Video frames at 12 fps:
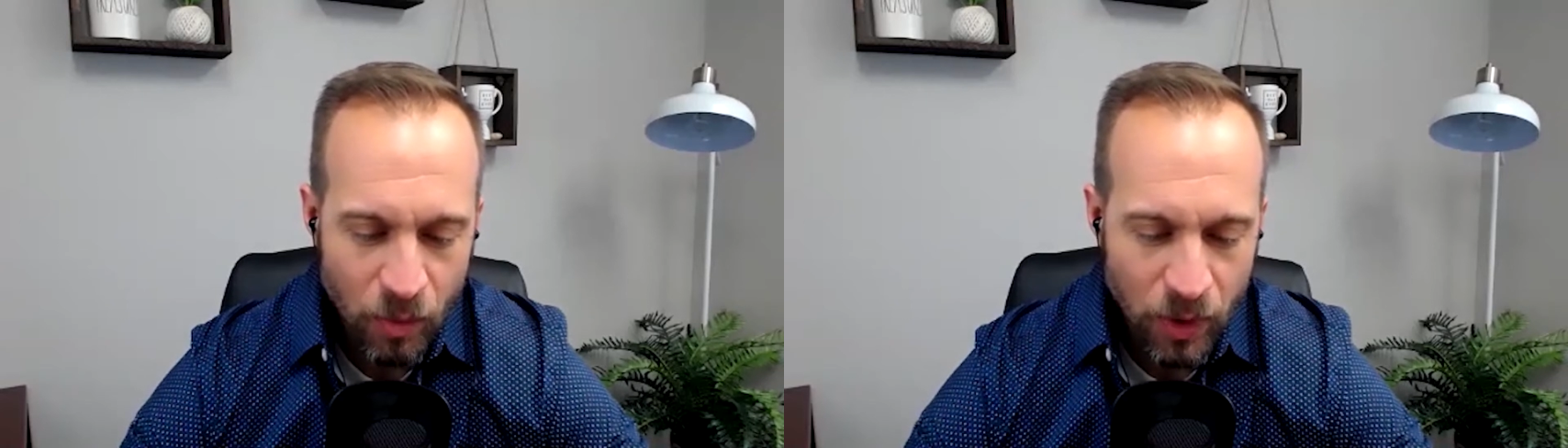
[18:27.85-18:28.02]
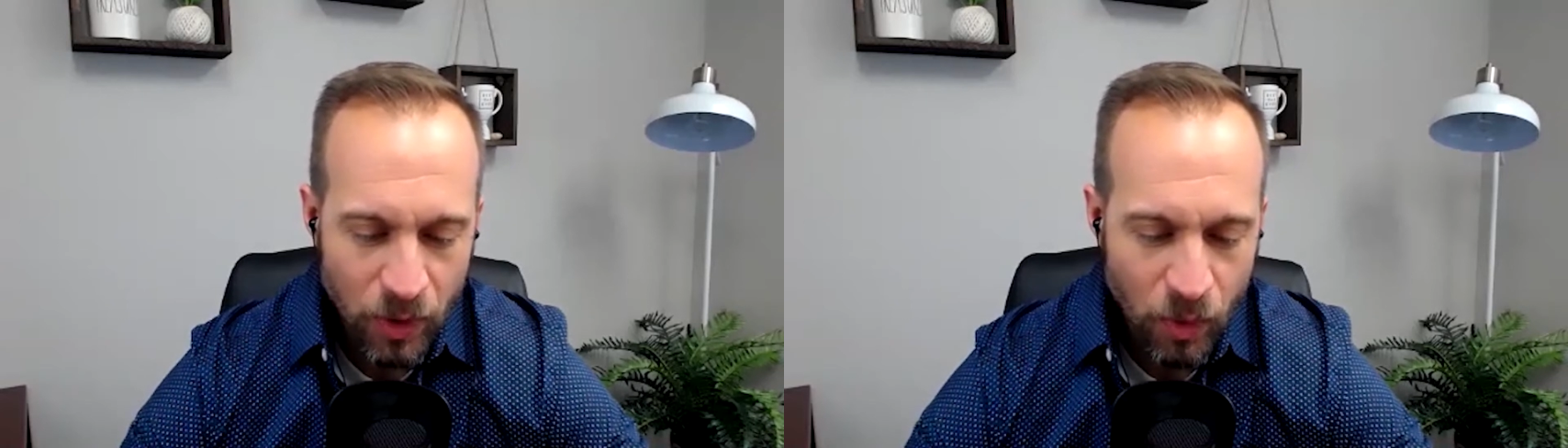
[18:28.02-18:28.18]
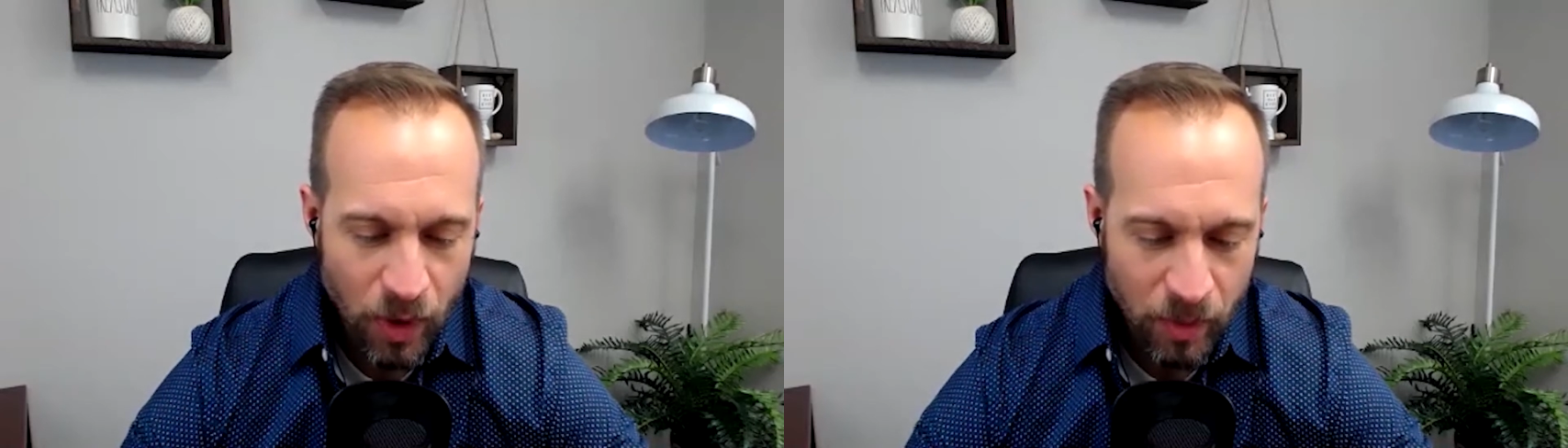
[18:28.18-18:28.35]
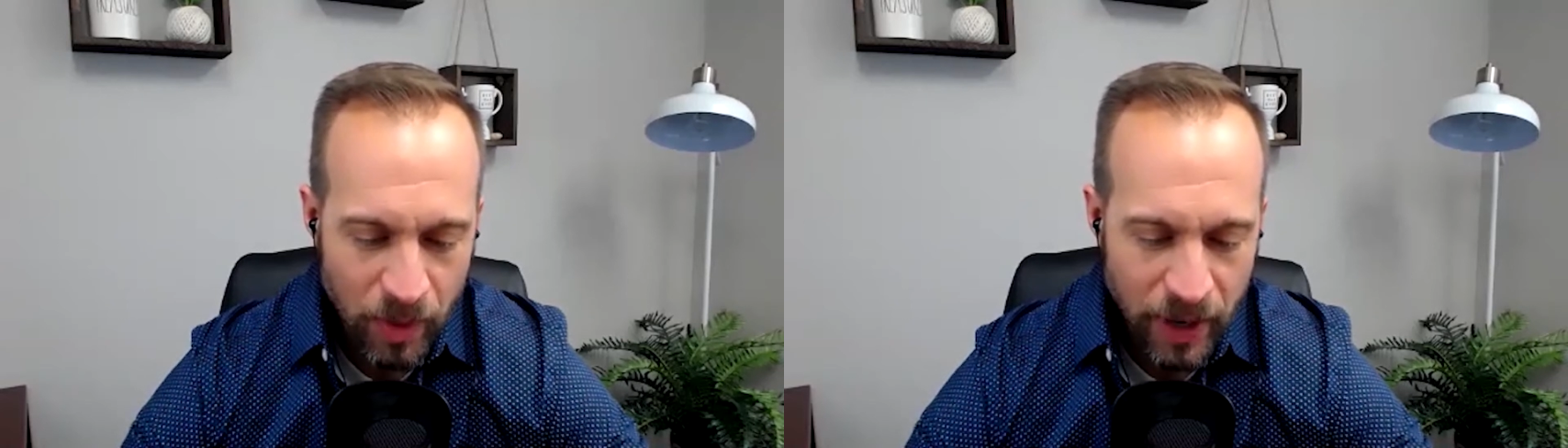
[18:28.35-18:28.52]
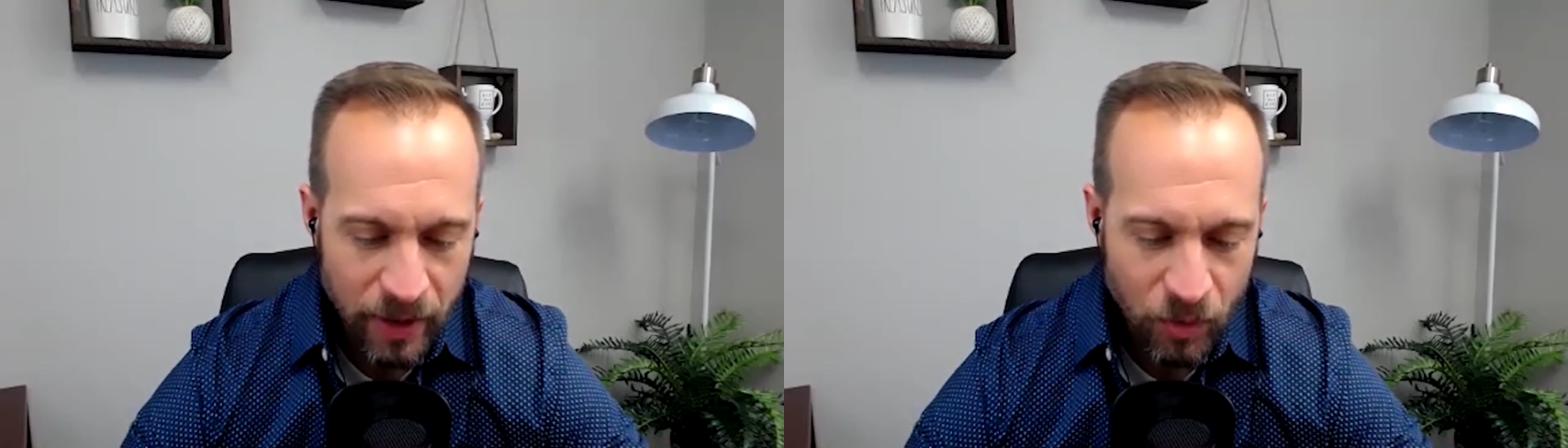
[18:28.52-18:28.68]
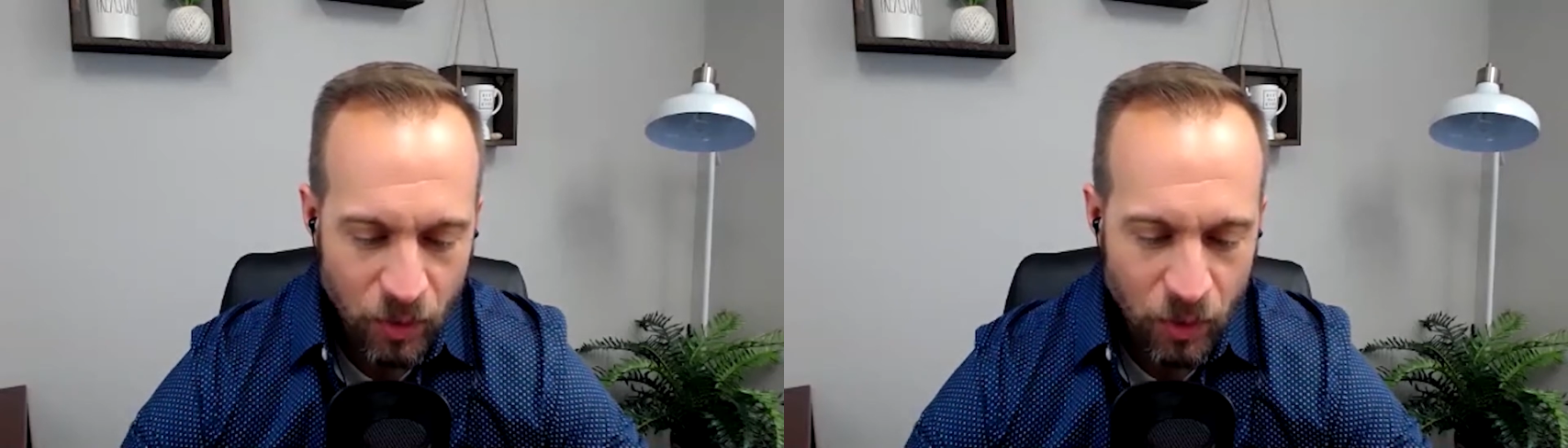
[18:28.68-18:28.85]
one of
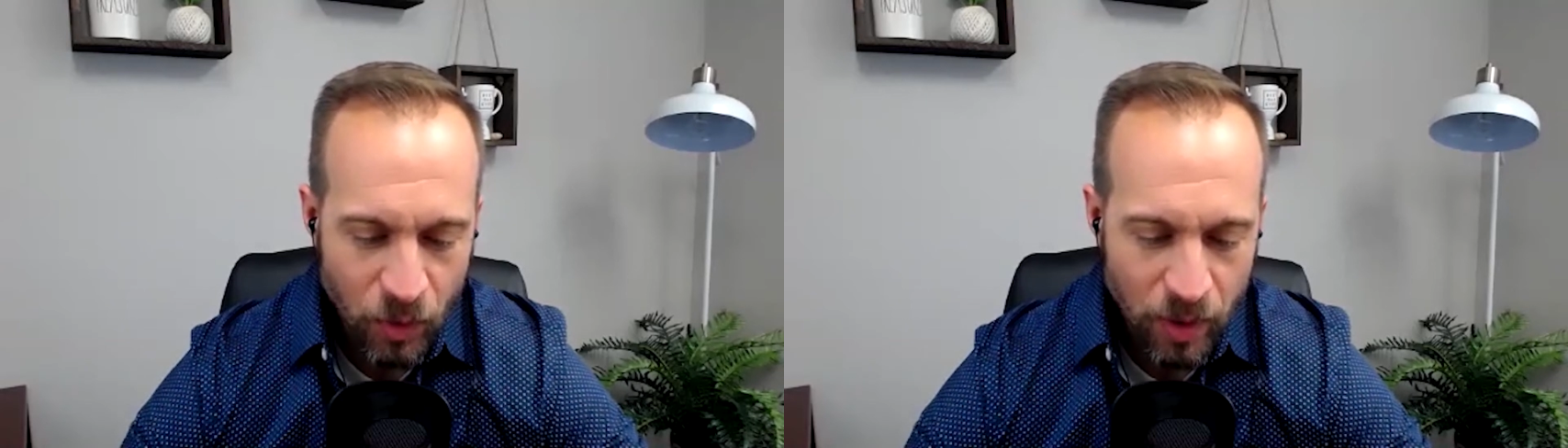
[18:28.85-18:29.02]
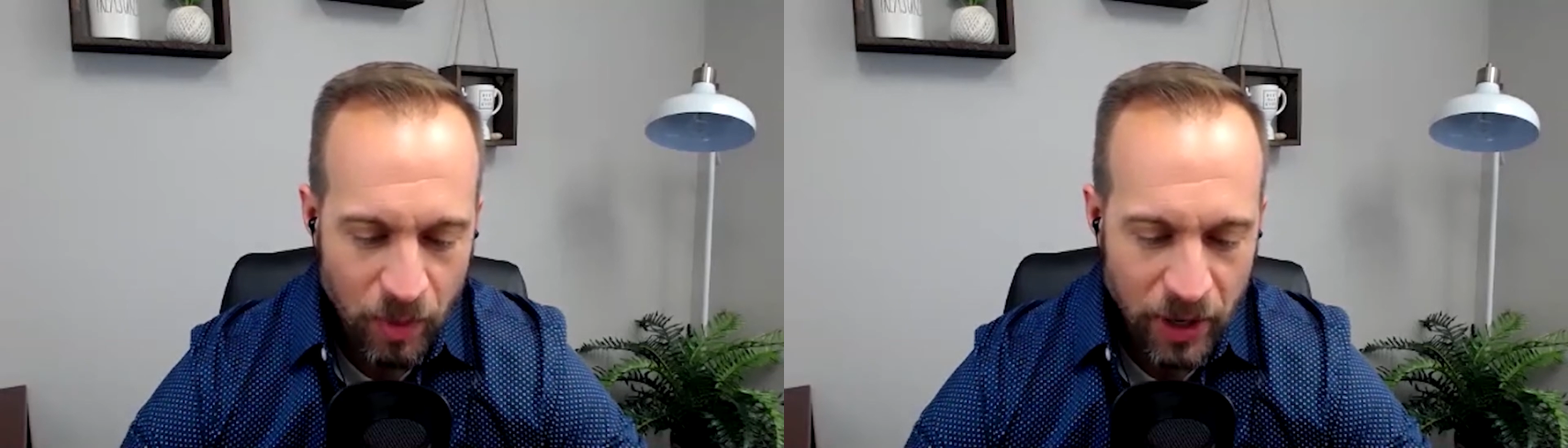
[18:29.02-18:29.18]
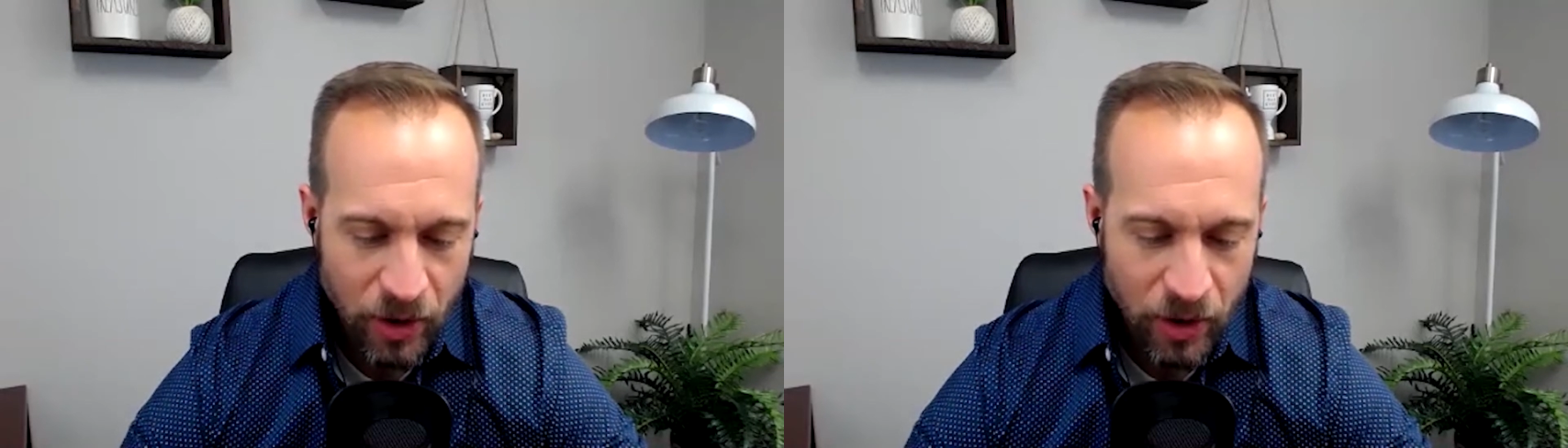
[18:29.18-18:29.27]
my